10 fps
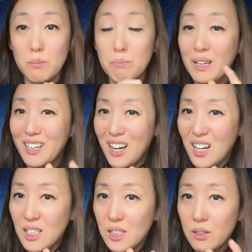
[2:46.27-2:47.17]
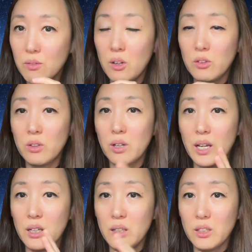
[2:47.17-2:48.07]
because of
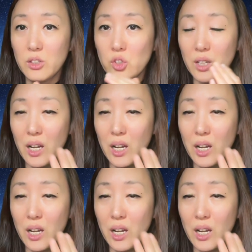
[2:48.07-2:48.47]
underlying condition